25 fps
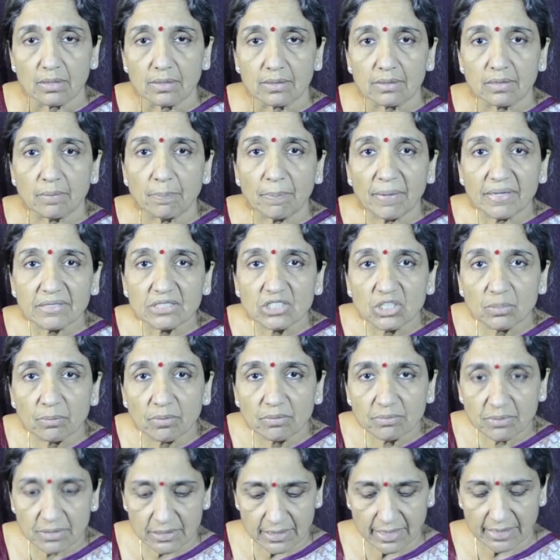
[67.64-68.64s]
The
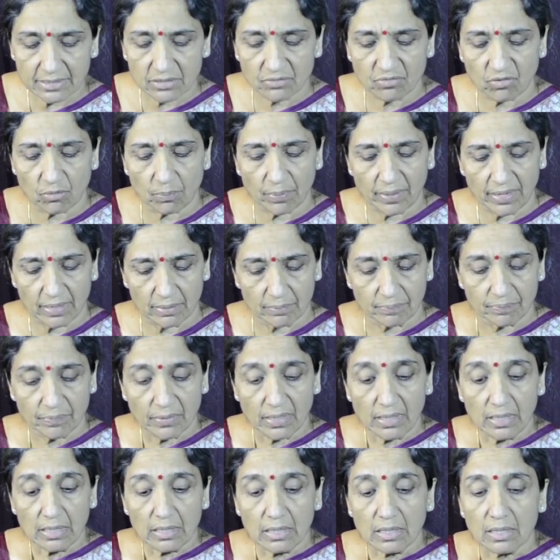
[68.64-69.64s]
Panchamam stands for Pa.
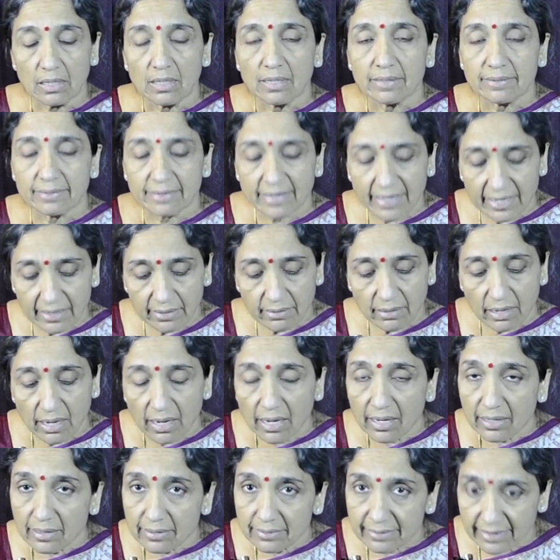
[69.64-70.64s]
Then
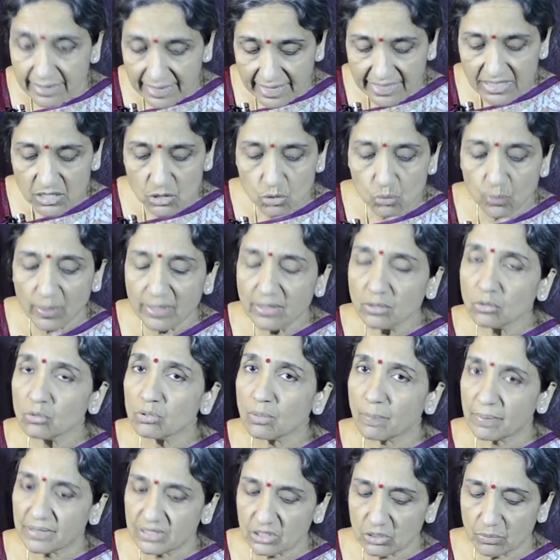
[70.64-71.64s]
the next one to the
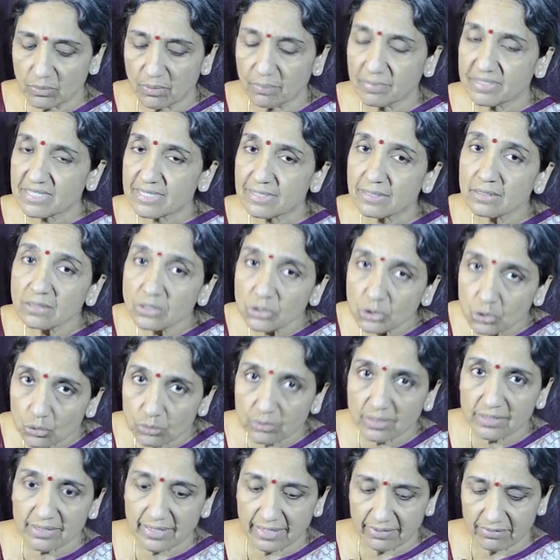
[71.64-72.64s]
Panchamam is the
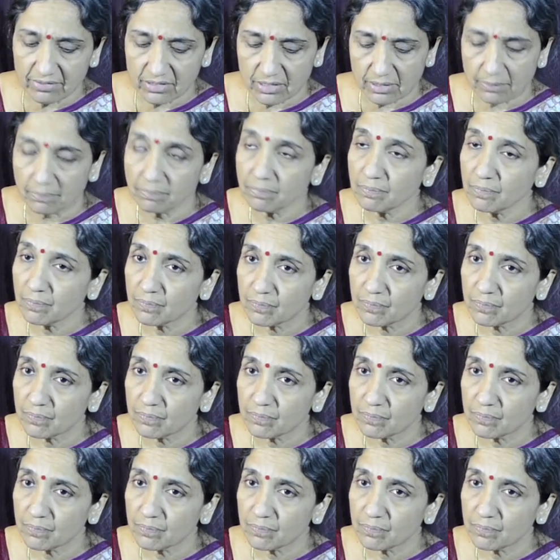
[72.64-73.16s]
Shuddha Daivatam.